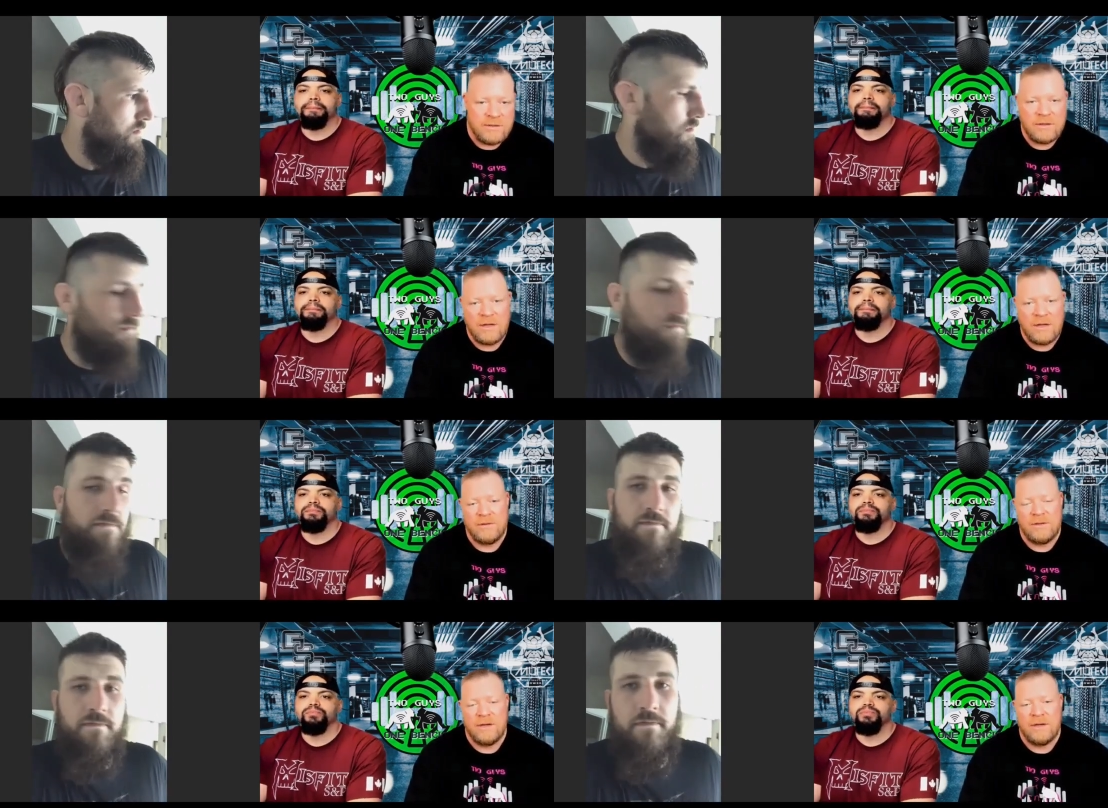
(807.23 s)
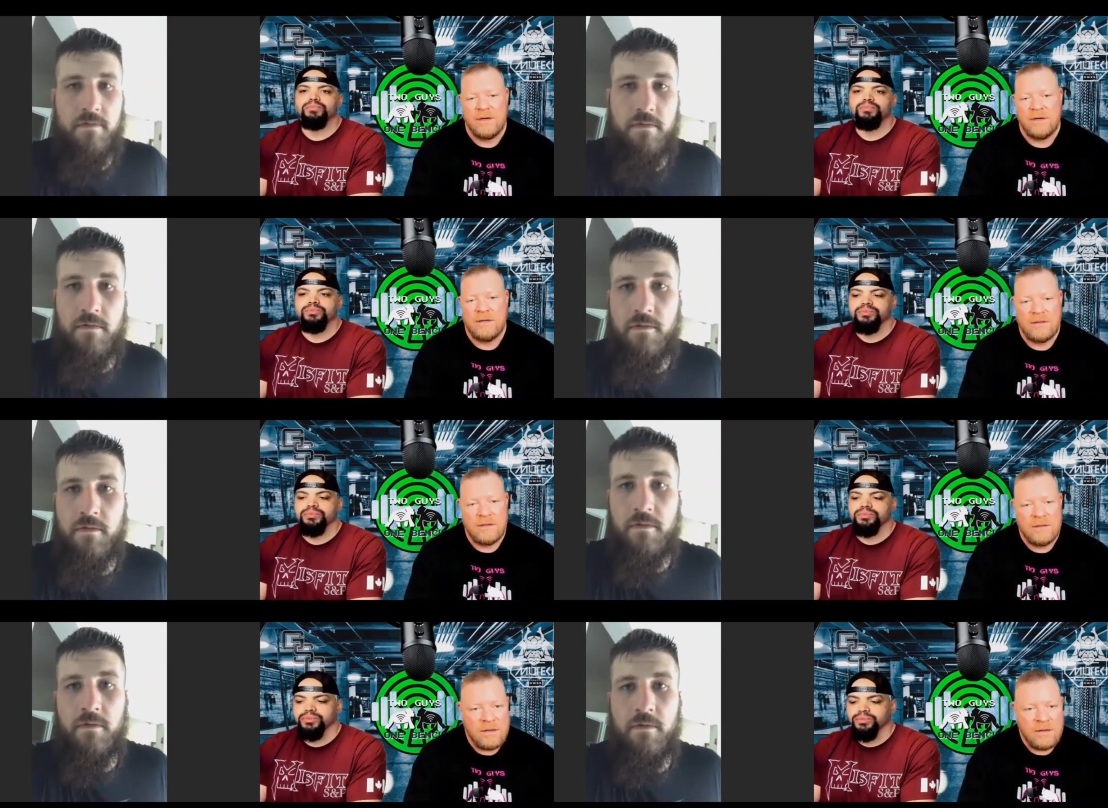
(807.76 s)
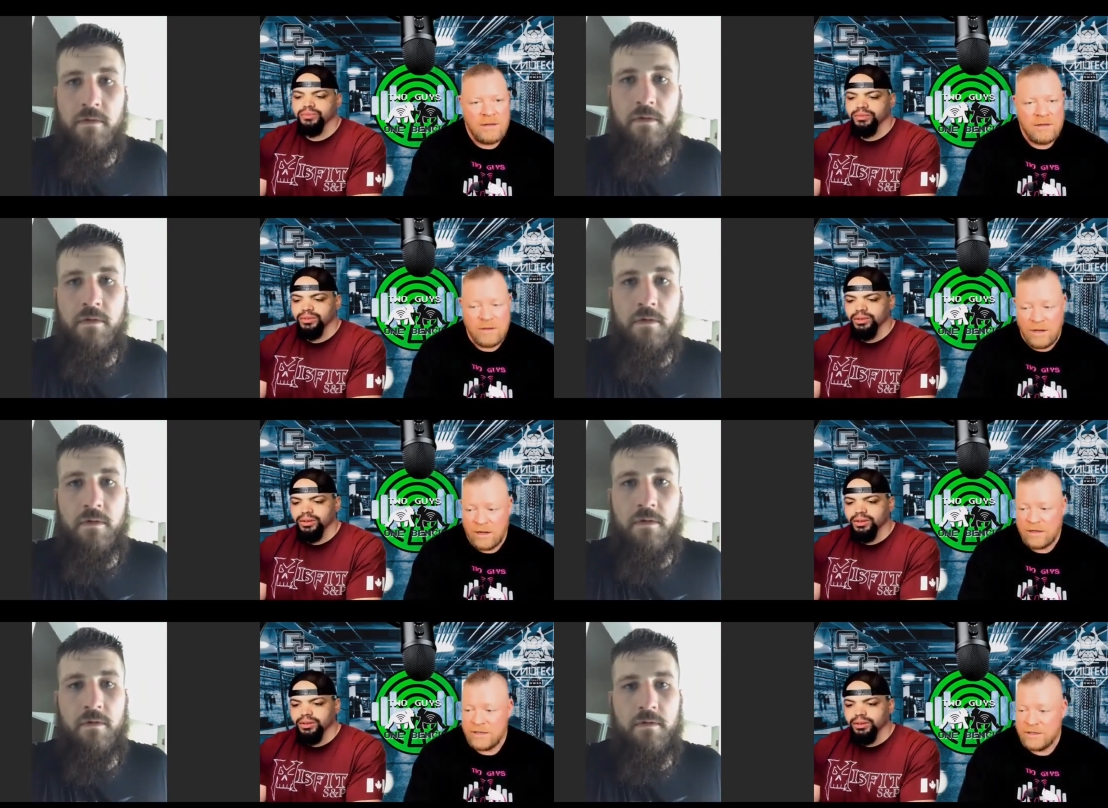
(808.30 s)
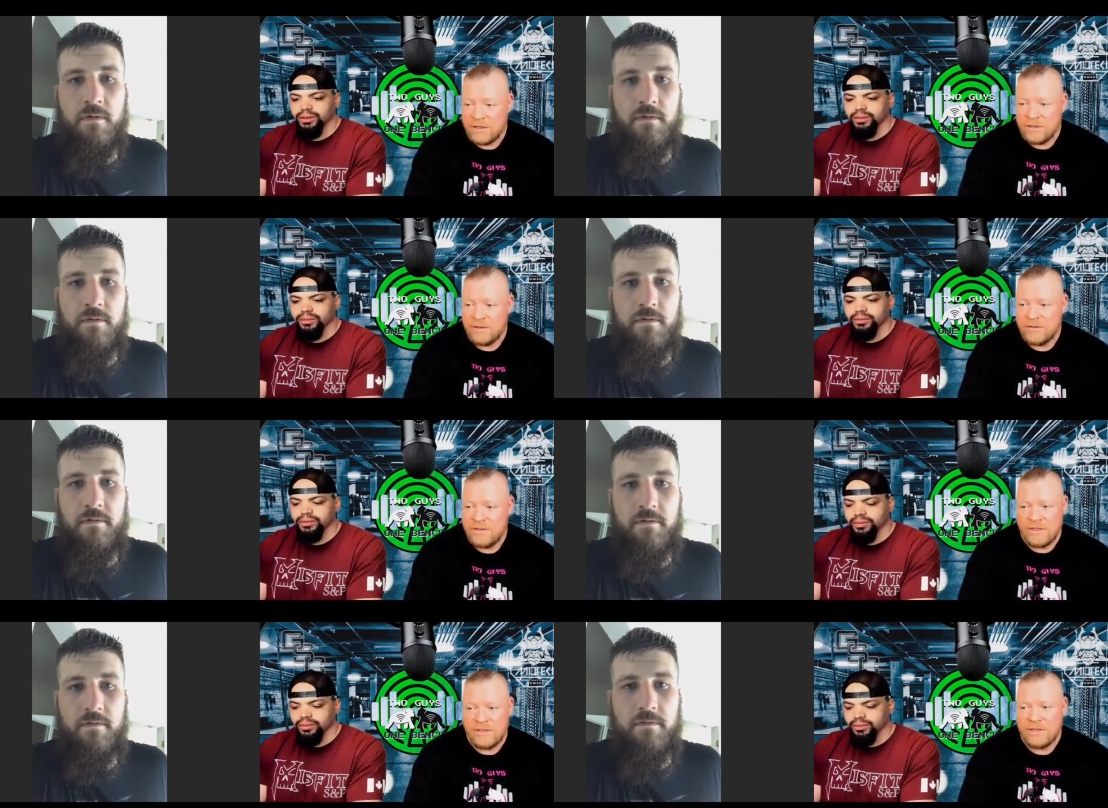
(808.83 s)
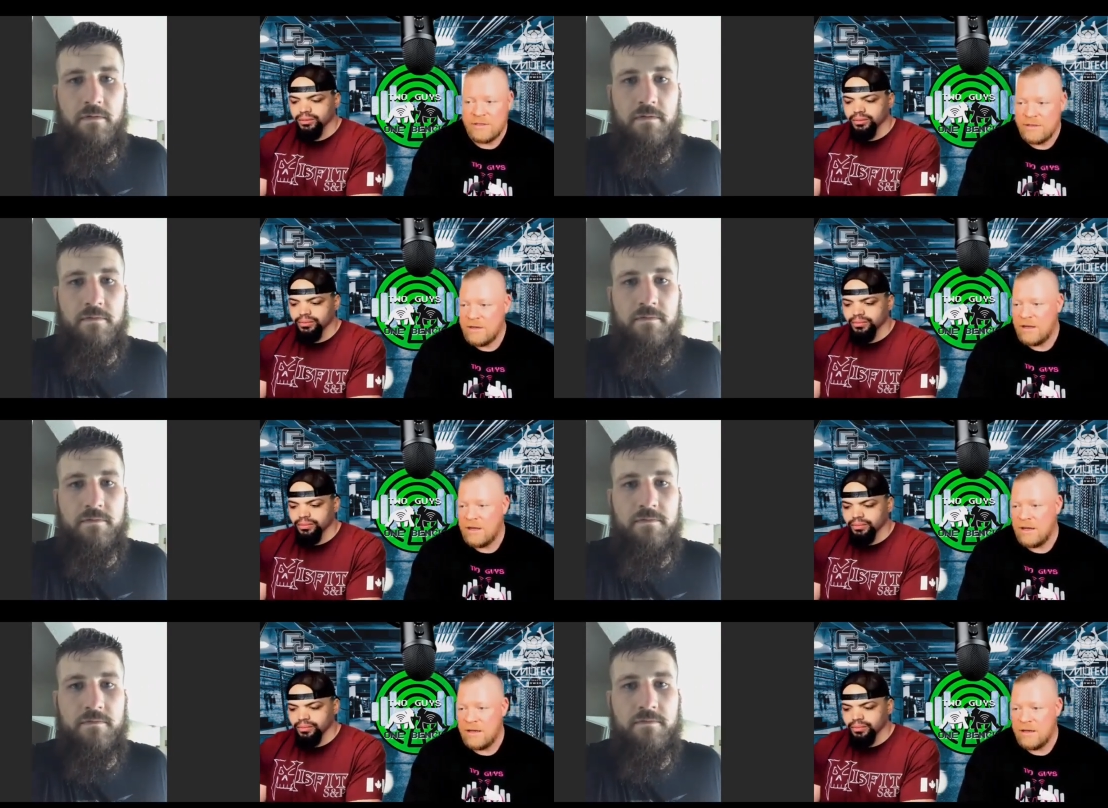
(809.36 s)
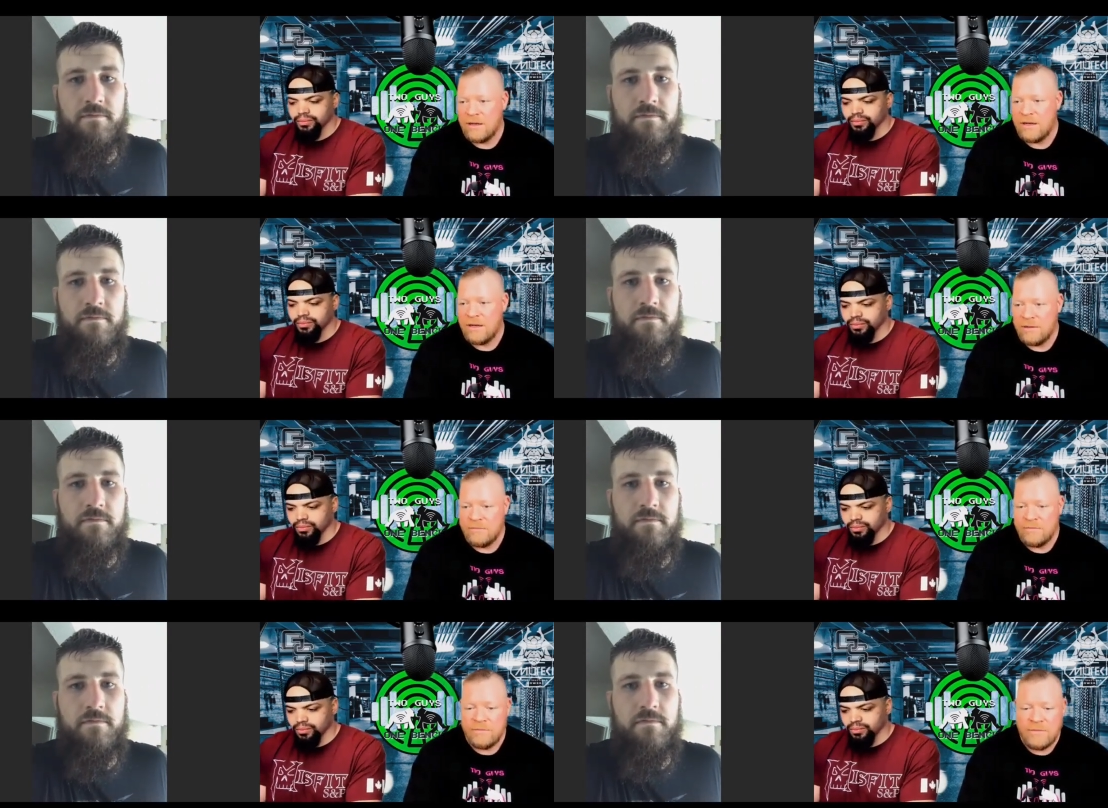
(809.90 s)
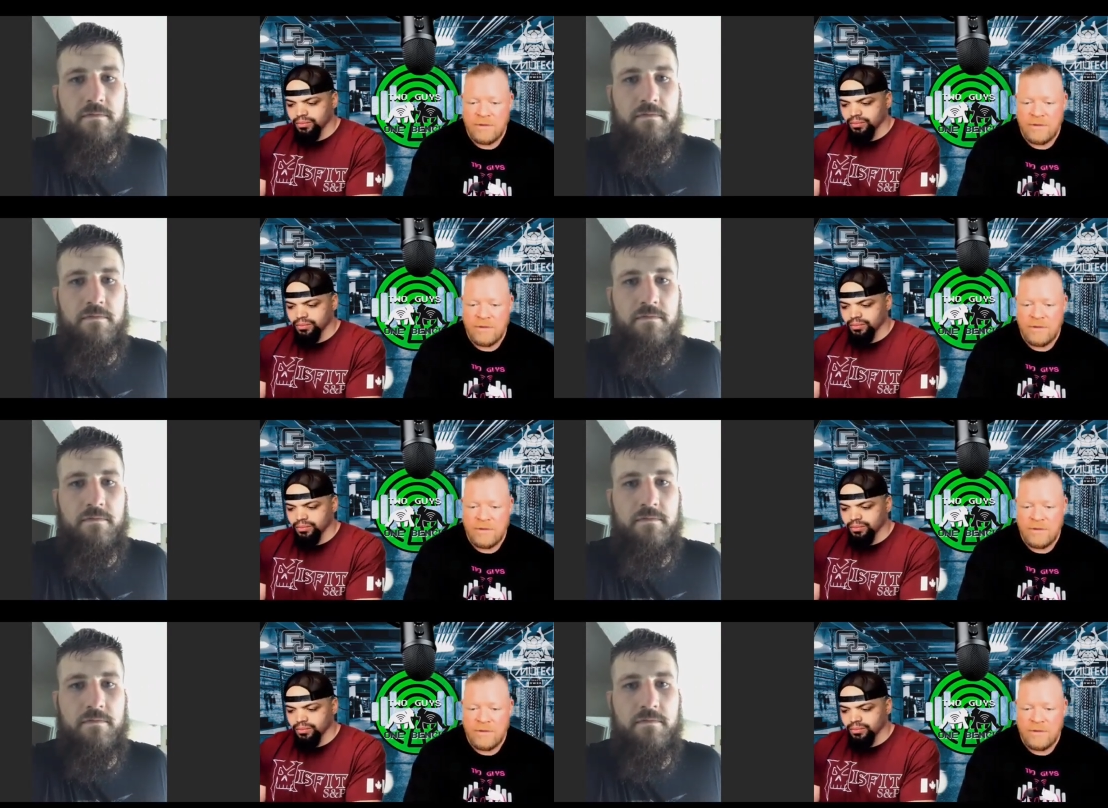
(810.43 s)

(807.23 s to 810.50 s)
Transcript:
Speaker 1: out there knocking dudes and and um,